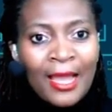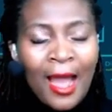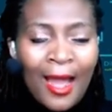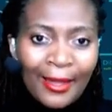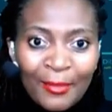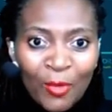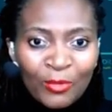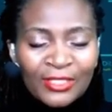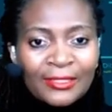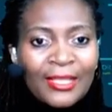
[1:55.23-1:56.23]
emotions.
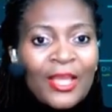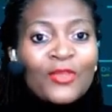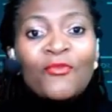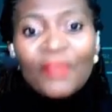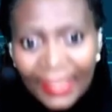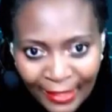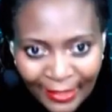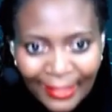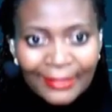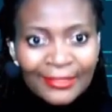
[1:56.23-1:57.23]
You're feeling the
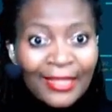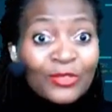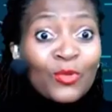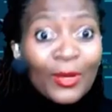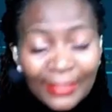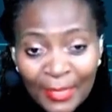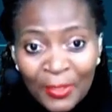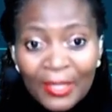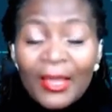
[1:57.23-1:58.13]
guilt that you are sleeping.